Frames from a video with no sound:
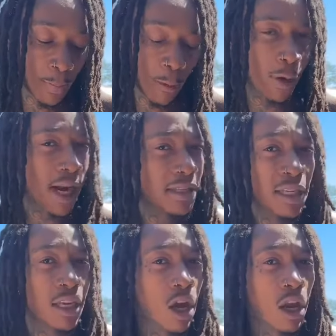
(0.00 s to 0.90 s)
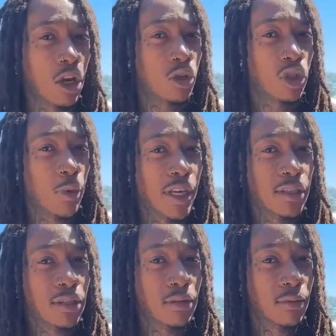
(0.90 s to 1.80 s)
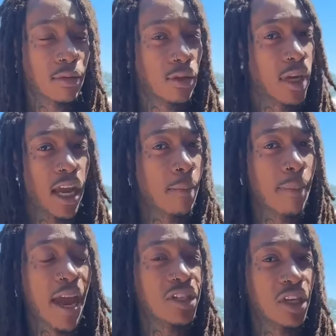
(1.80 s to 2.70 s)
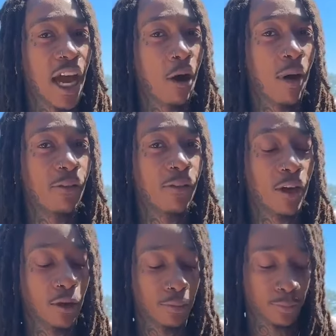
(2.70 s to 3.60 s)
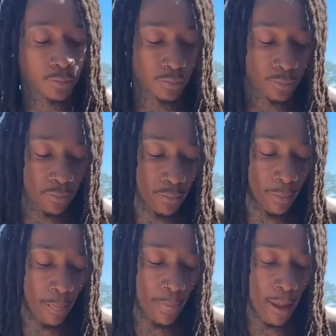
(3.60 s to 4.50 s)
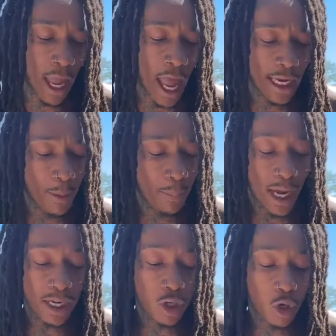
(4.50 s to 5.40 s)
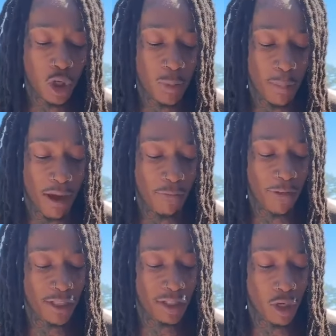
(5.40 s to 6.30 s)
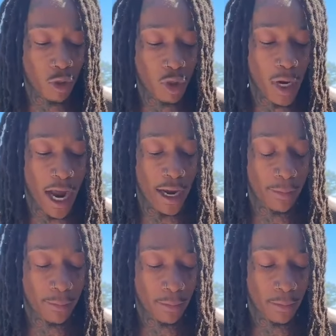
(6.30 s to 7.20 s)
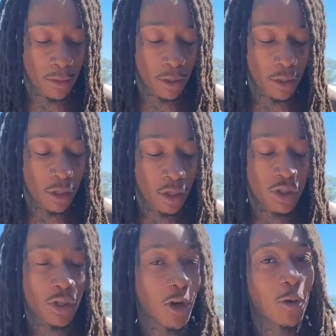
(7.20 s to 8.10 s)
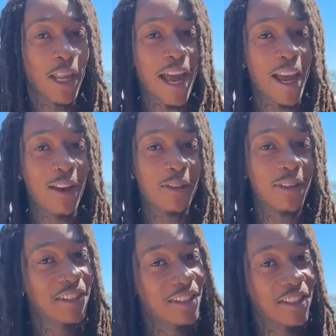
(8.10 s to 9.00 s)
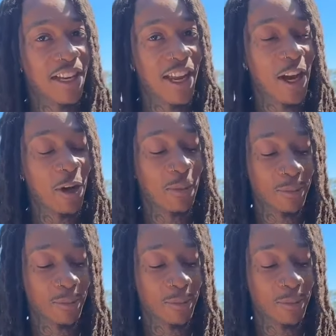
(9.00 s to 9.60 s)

When I seen all those tweets, you can't imagine how I felt. I get pedicures, but my feet still dry. So don't laugh, send help.